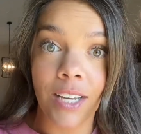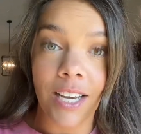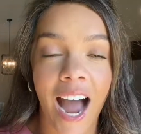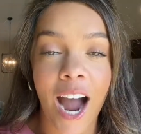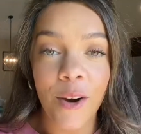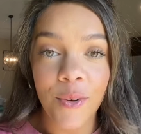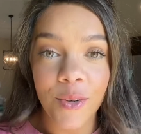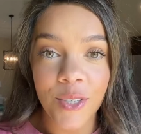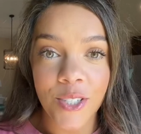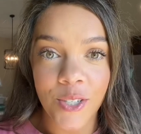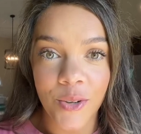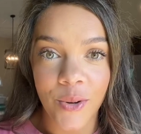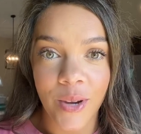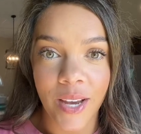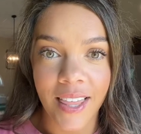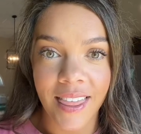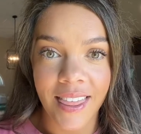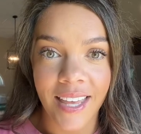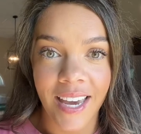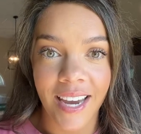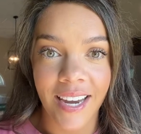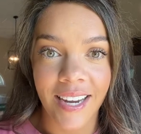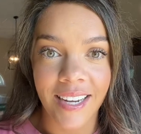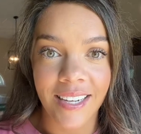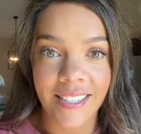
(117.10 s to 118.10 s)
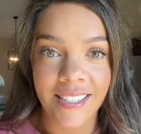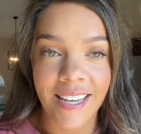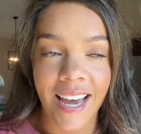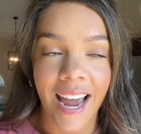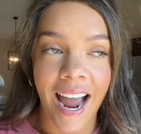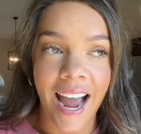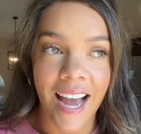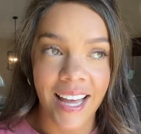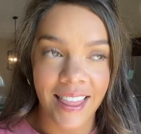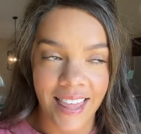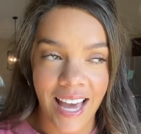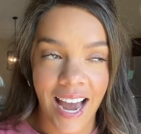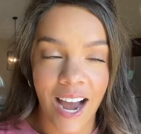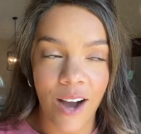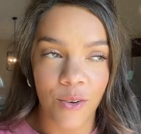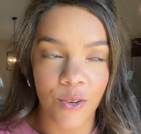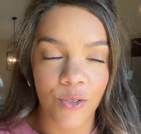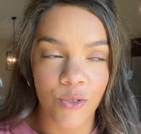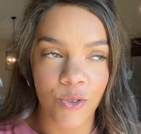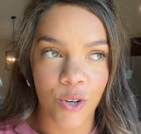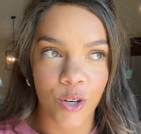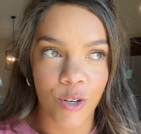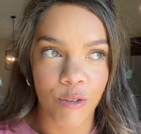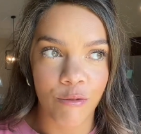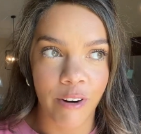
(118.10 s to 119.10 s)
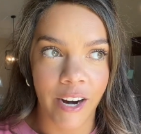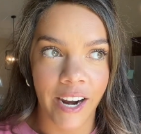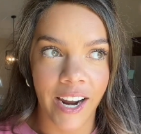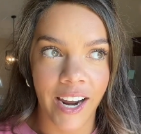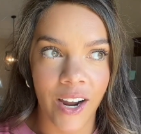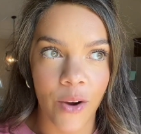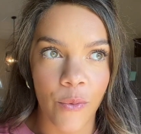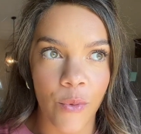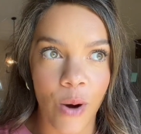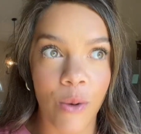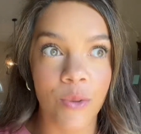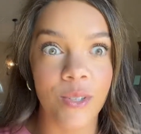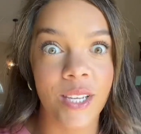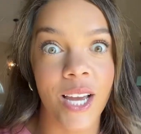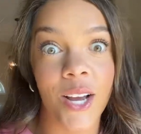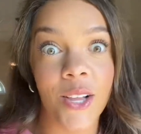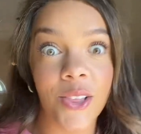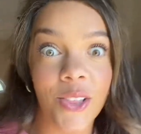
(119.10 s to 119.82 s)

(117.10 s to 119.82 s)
I was doing things at the outdoor rink where I was like,